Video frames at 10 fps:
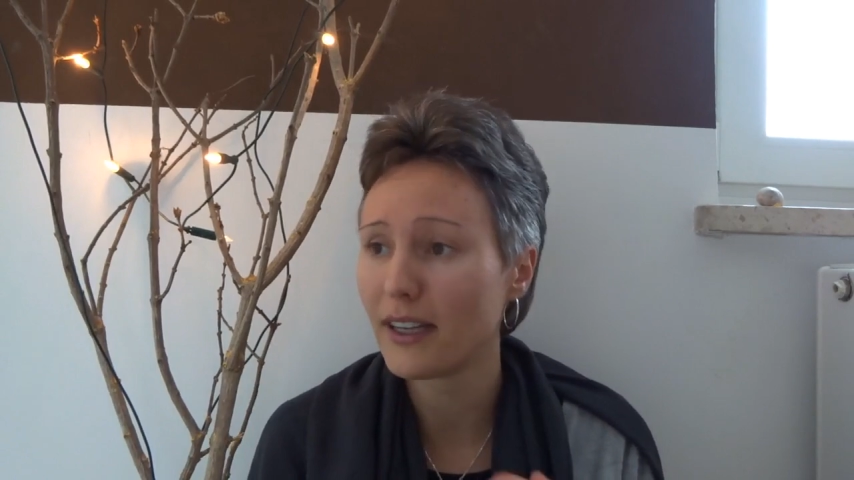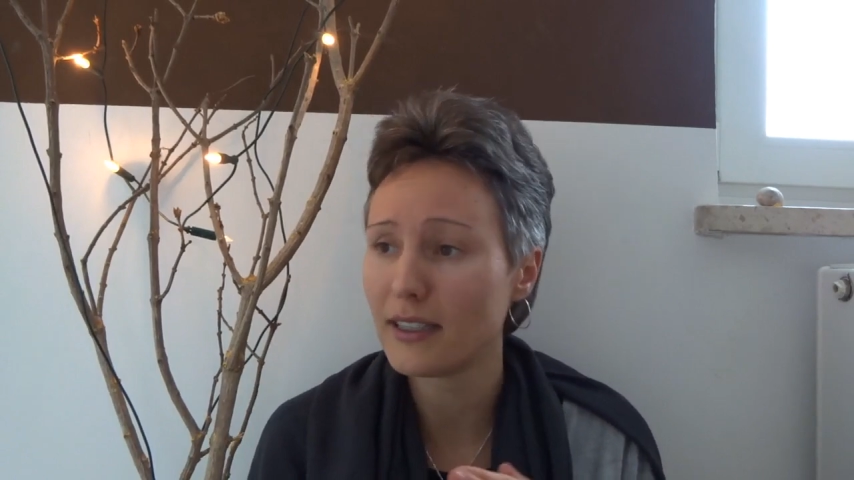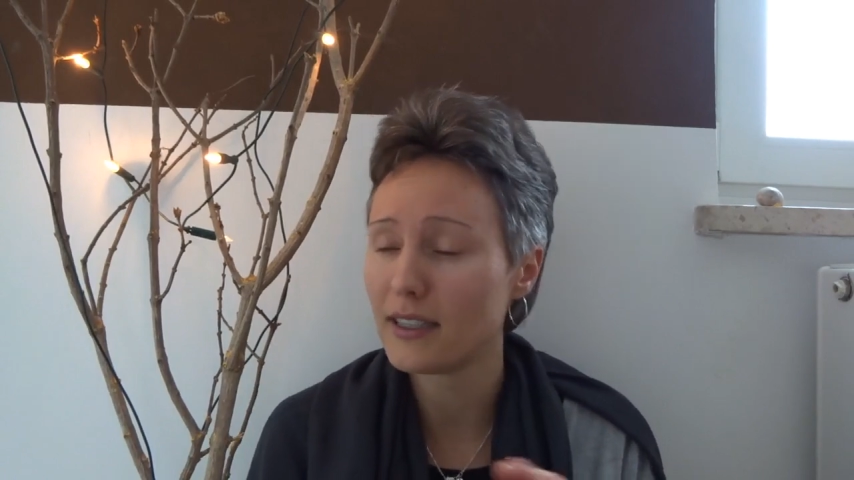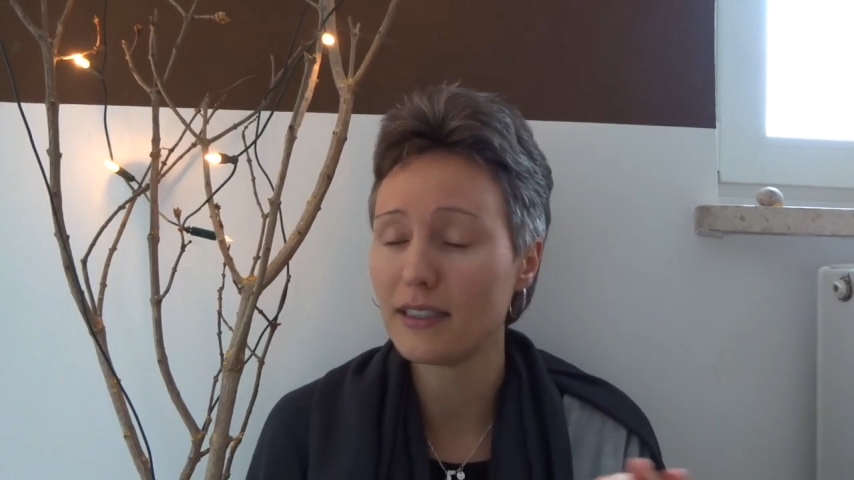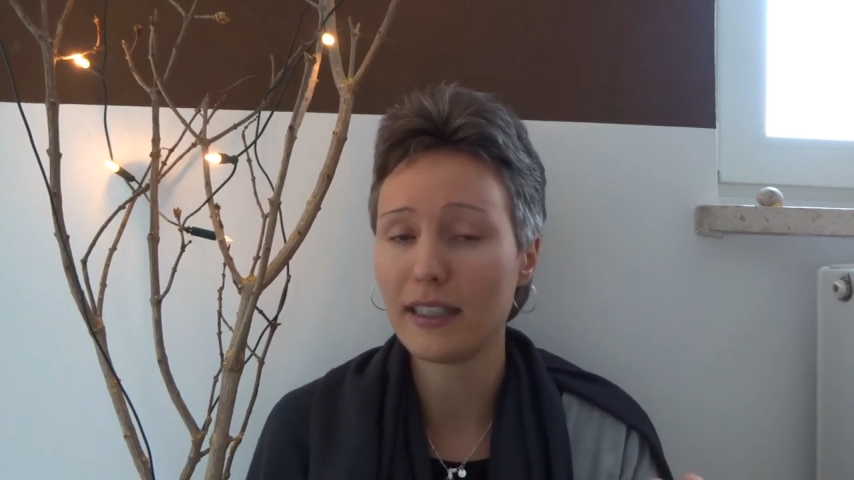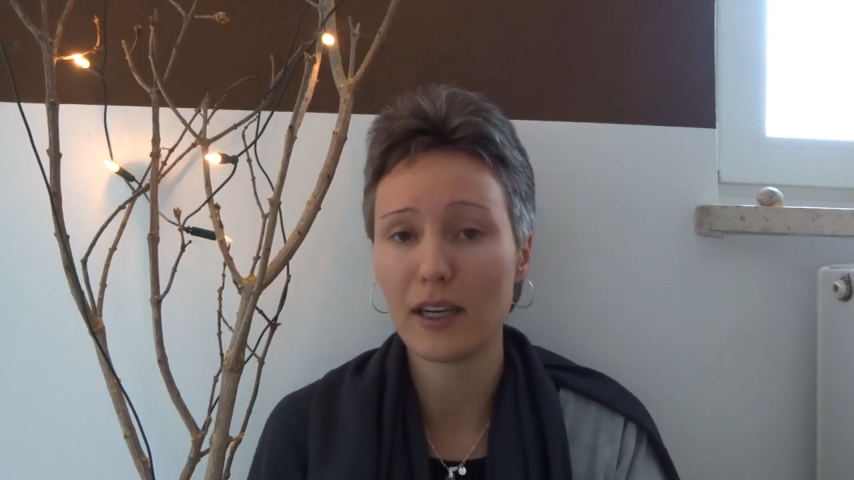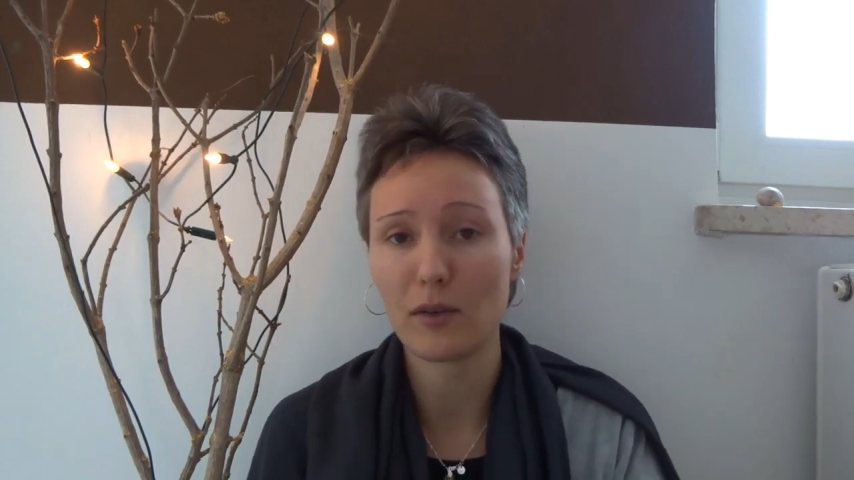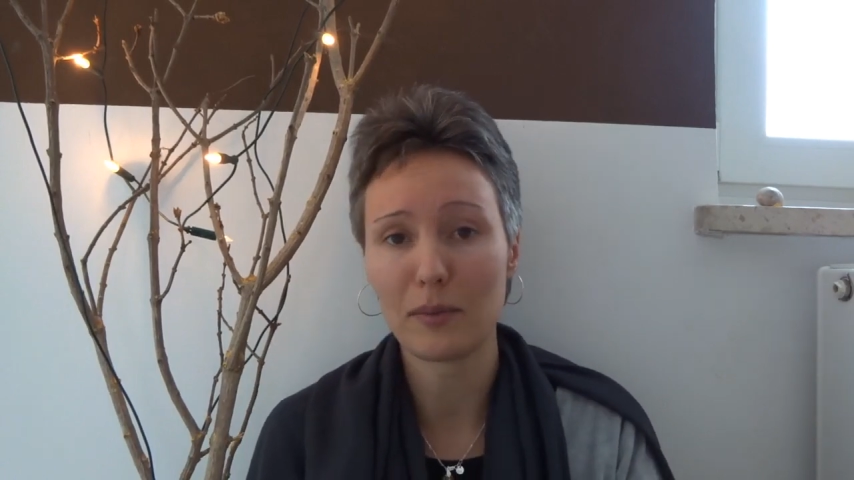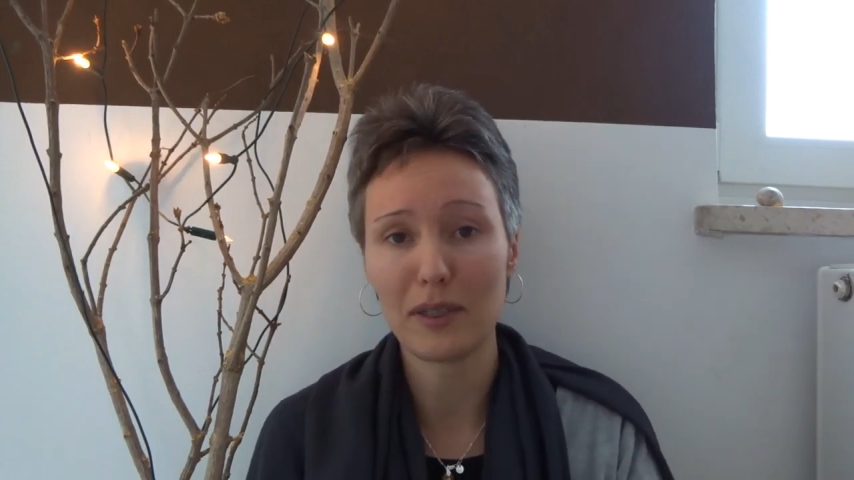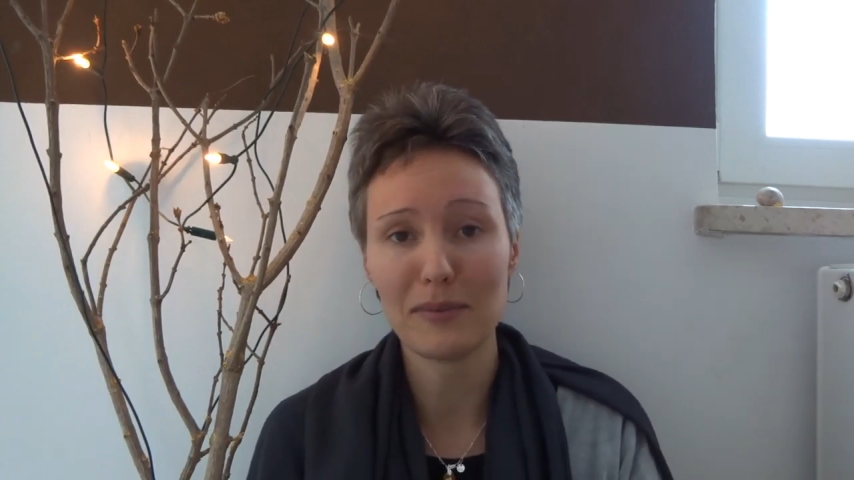and didn't care
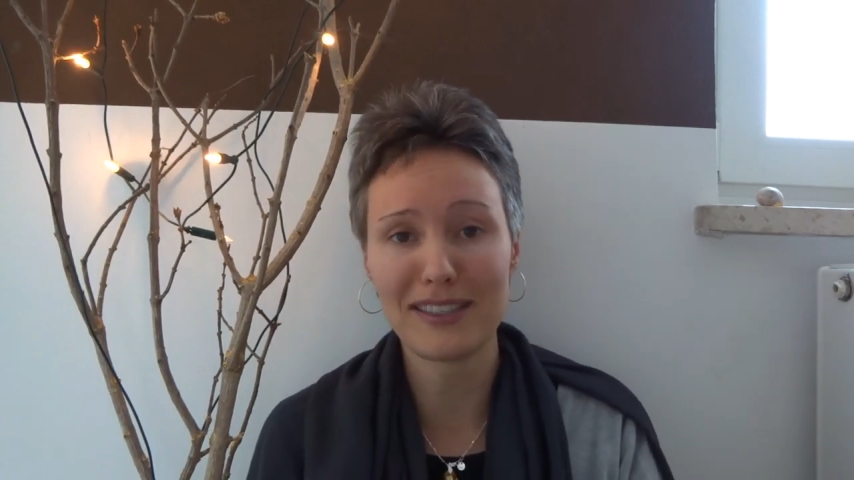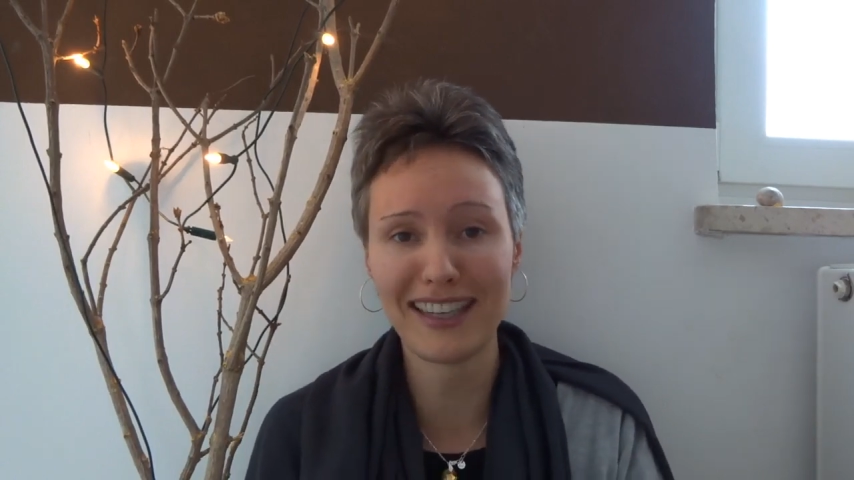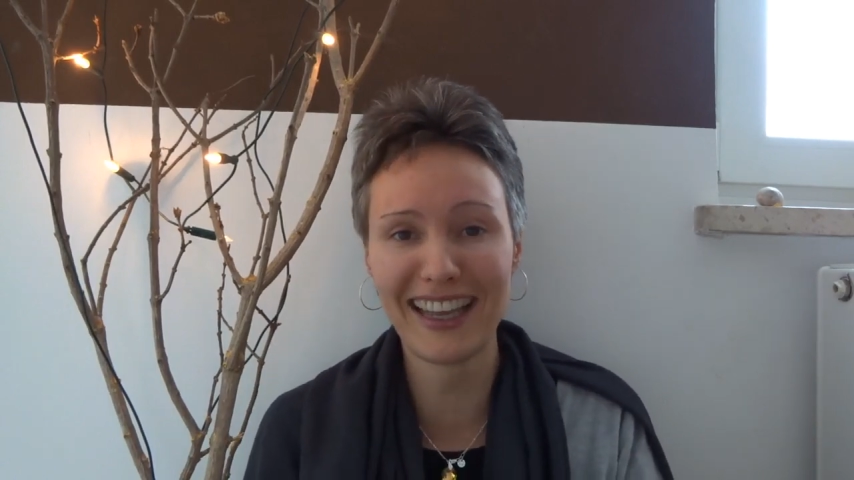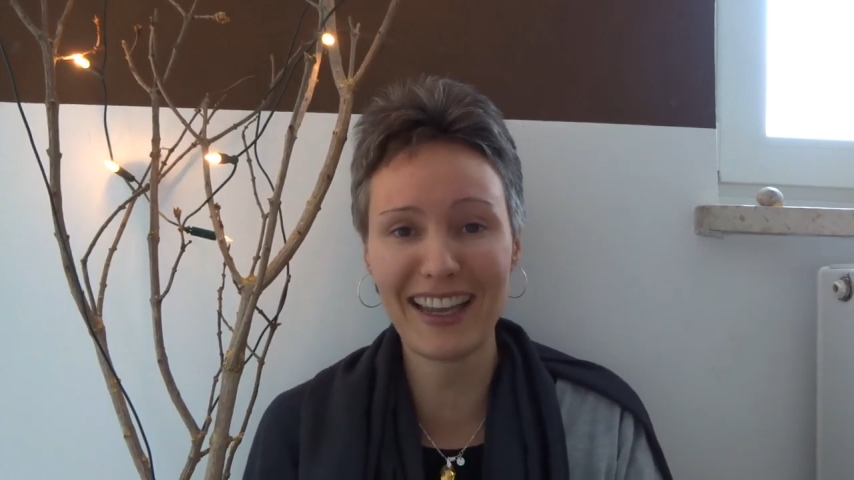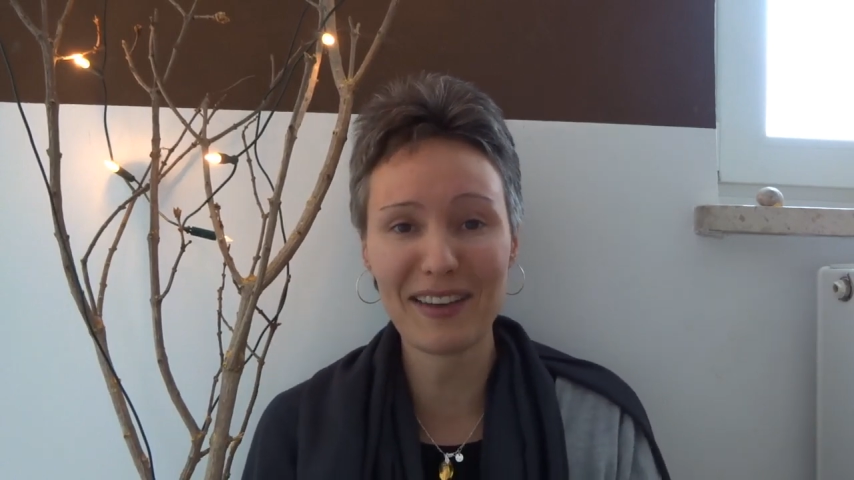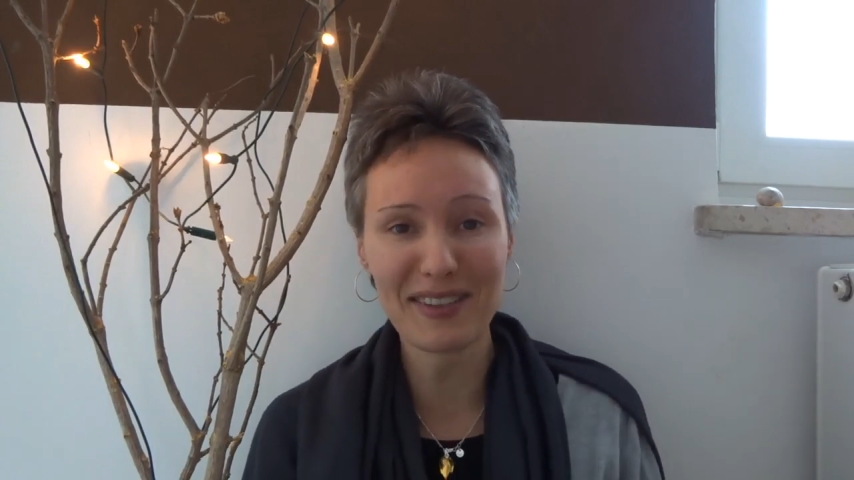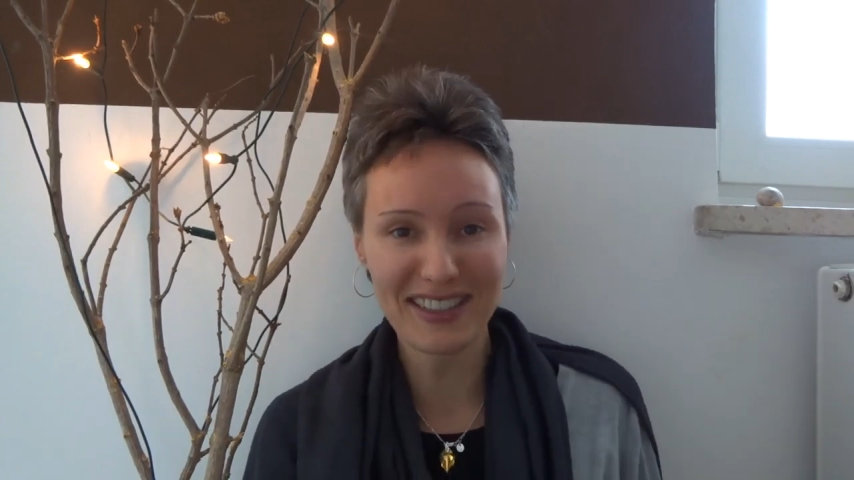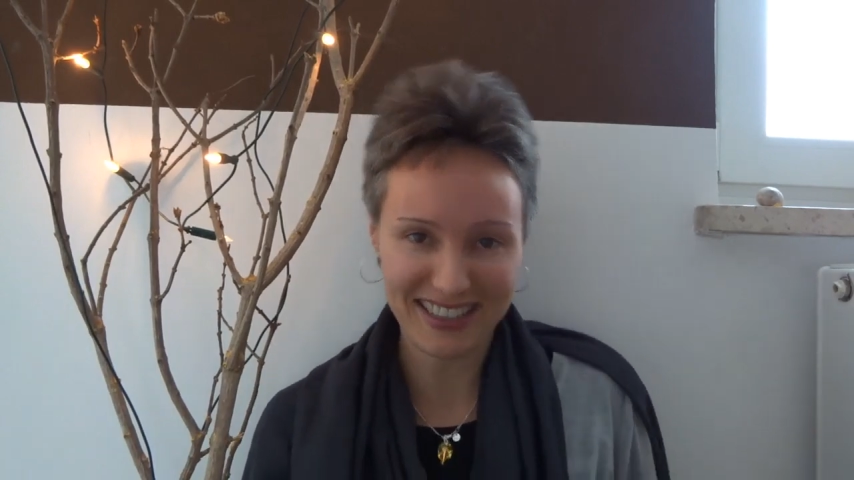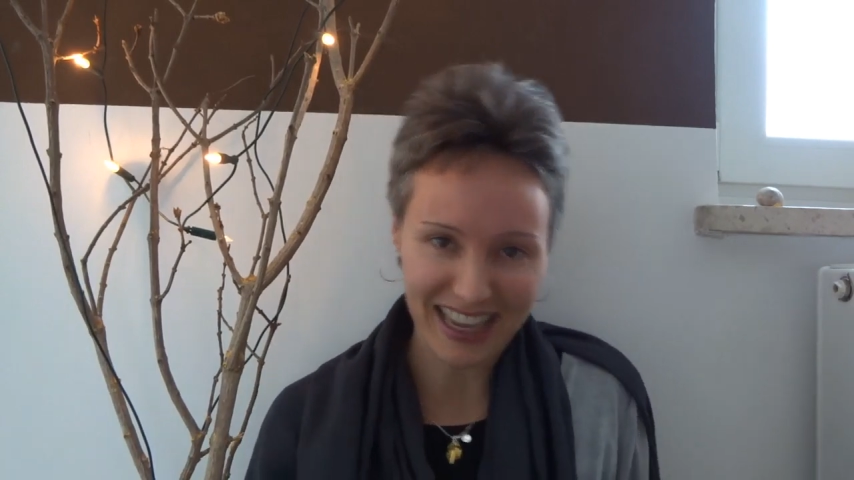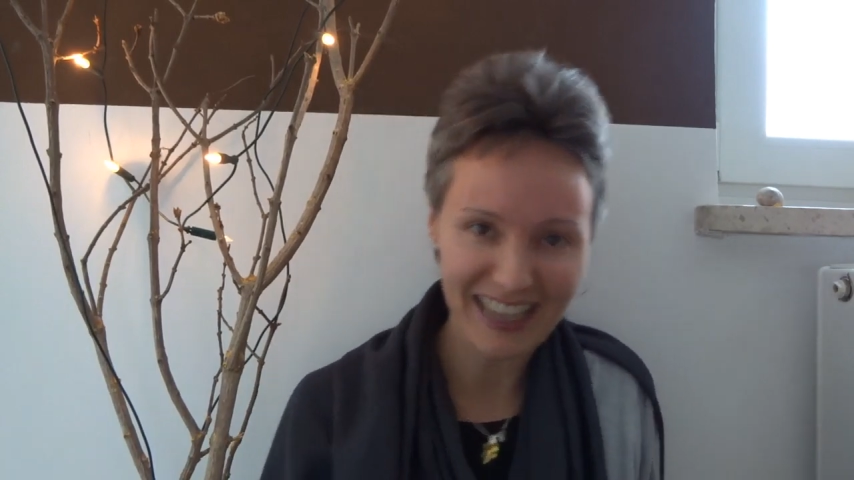what people were
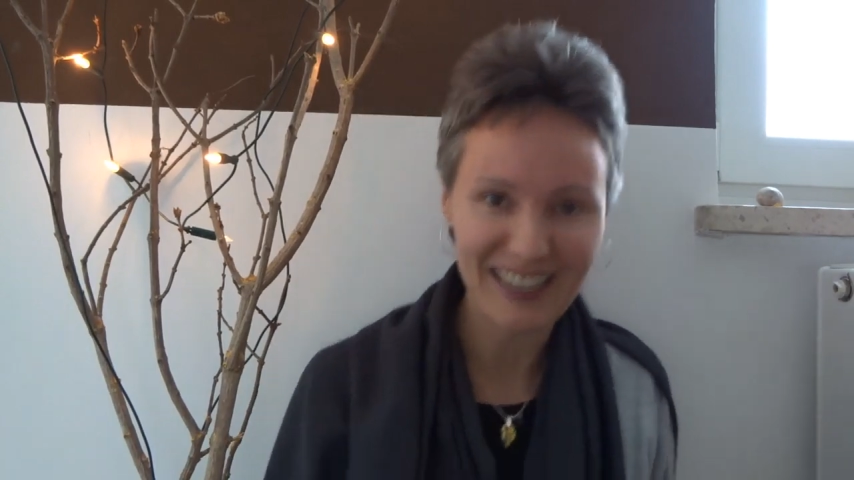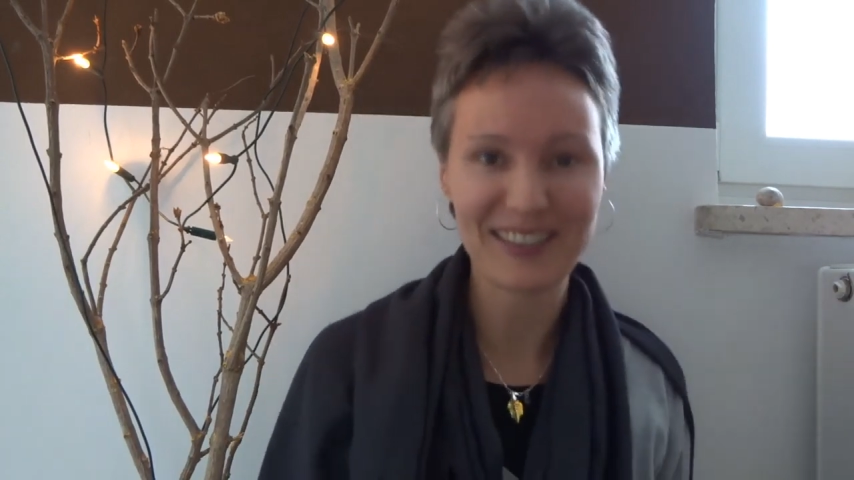saying.